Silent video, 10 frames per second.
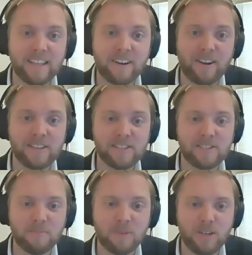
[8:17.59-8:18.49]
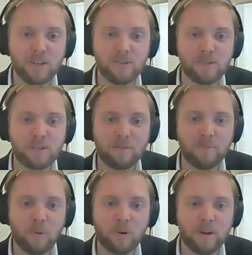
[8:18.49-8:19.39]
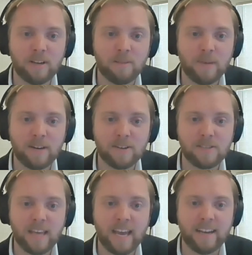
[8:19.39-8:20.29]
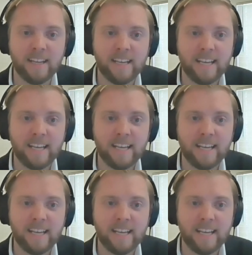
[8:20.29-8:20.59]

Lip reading: there is some good news to report. It appears that